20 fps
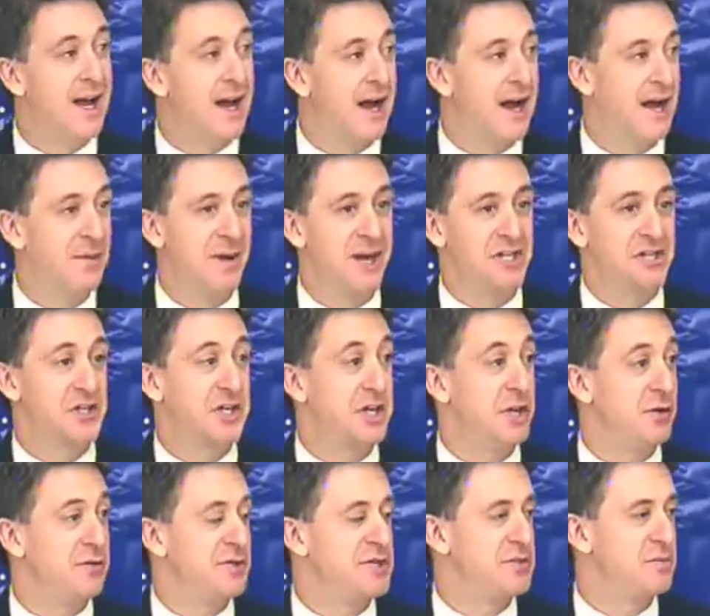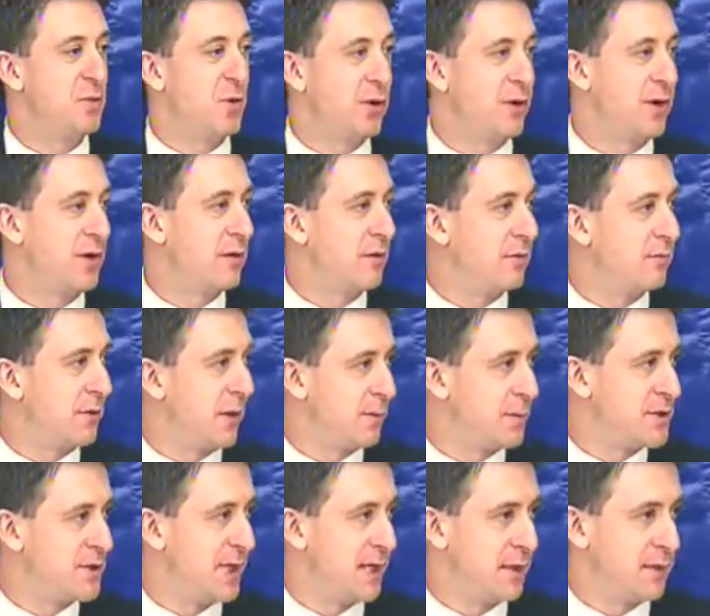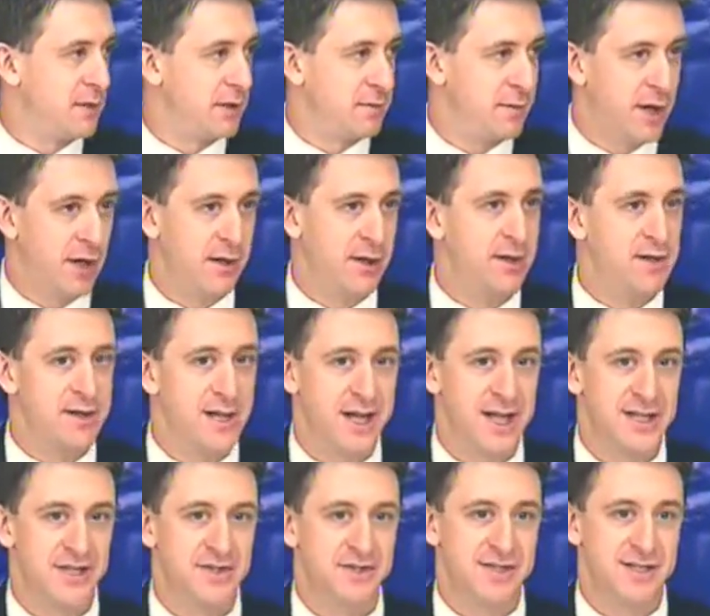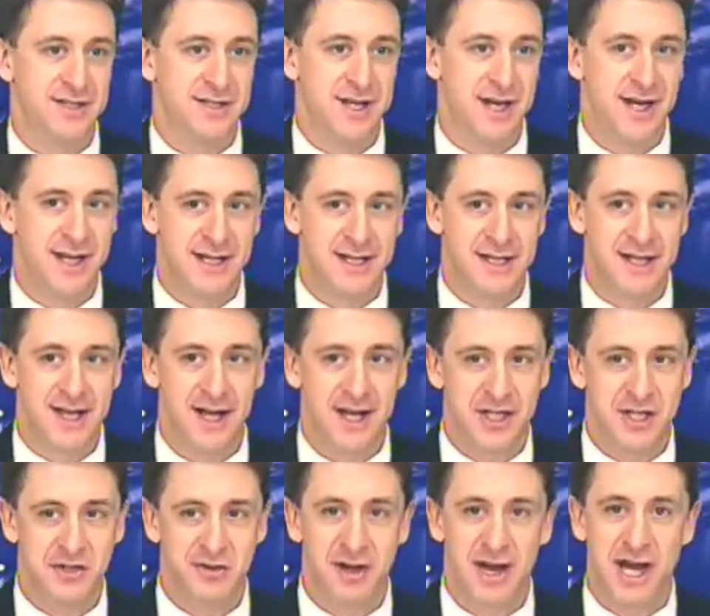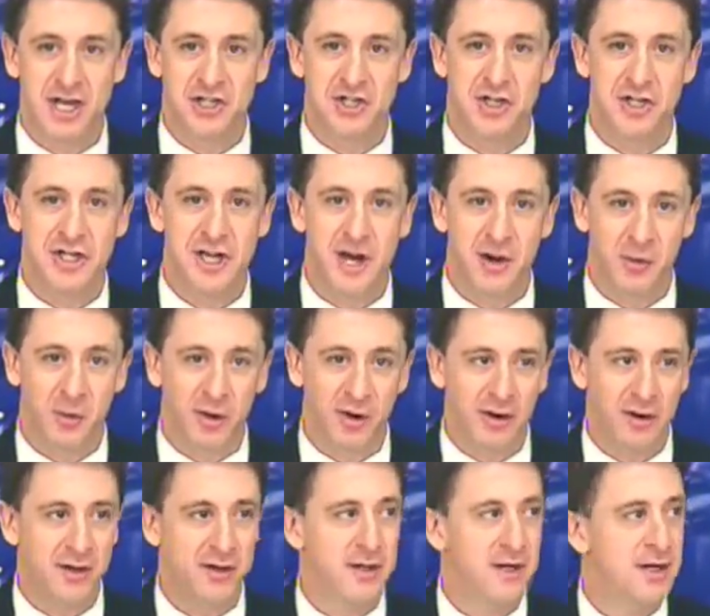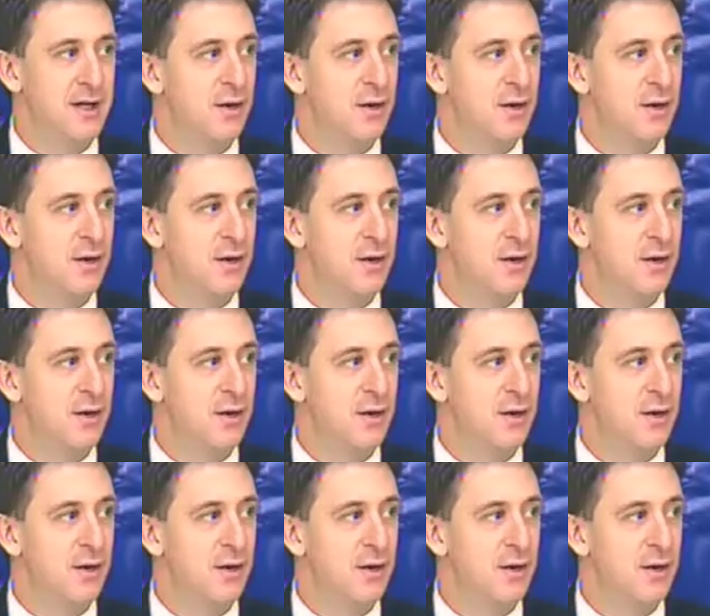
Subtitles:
I'm actually here this morning representing the American Cancer Society Cancer Action Network.